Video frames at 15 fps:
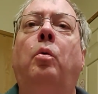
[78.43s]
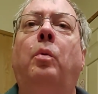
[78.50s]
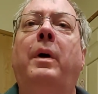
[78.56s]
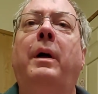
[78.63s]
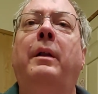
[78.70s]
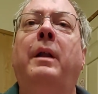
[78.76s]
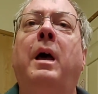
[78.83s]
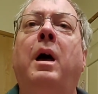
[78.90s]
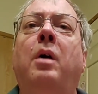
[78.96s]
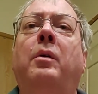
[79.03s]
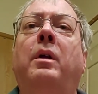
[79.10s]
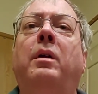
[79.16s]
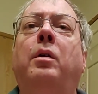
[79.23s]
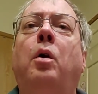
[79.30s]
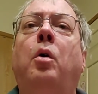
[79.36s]
way
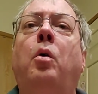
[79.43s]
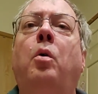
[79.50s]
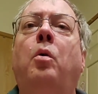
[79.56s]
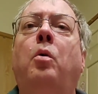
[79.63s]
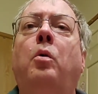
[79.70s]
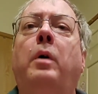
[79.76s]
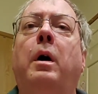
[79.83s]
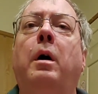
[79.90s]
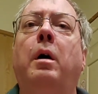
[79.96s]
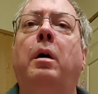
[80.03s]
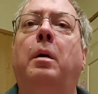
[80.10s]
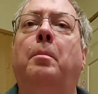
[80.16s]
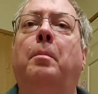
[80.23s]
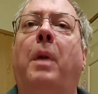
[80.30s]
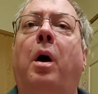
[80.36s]
down in
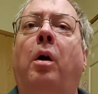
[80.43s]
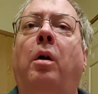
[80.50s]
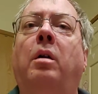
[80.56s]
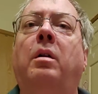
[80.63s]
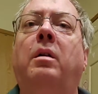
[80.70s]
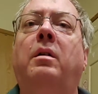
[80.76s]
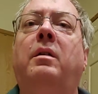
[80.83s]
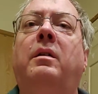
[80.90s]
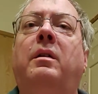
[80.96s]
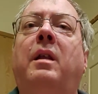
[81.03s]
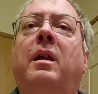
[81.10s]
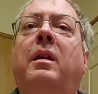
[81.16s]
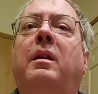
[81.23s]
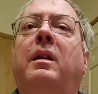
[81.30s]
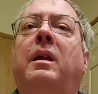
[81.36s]
Kokomo,
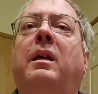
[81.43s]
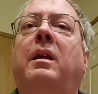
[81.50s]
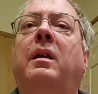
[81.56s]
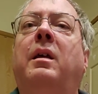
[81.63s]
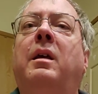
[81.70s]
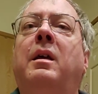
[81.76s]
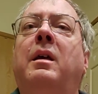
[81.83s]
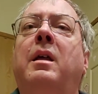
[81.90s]
Martinique.